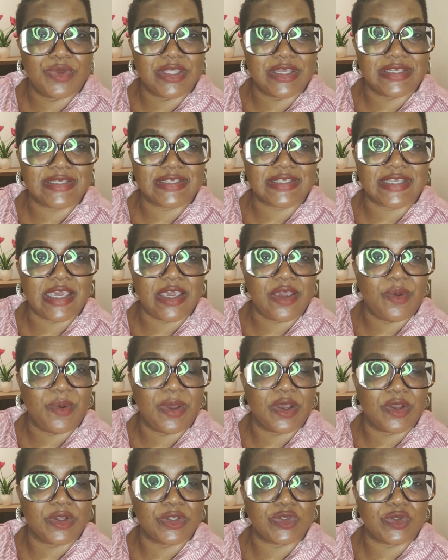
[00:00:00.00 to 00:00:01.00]

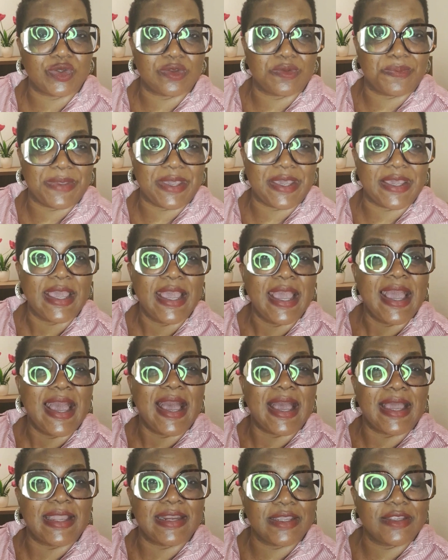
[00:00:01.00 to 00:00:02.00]
skewer or toothpick
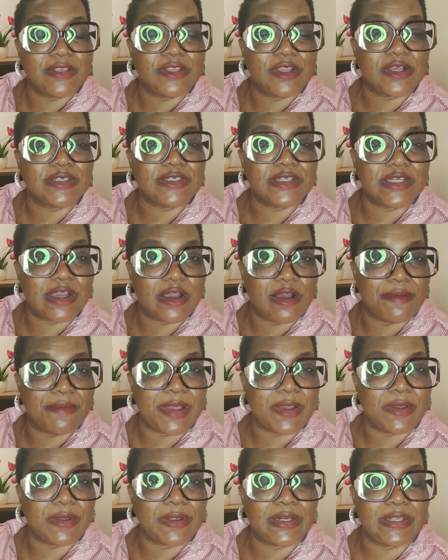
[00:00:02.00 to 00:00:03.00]
and it doesn't come
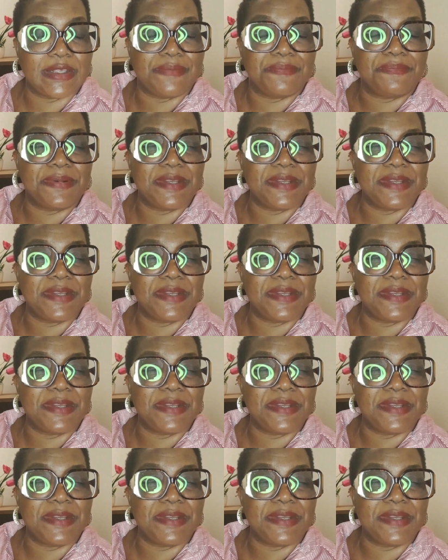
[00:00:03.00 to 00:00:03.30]
out clean,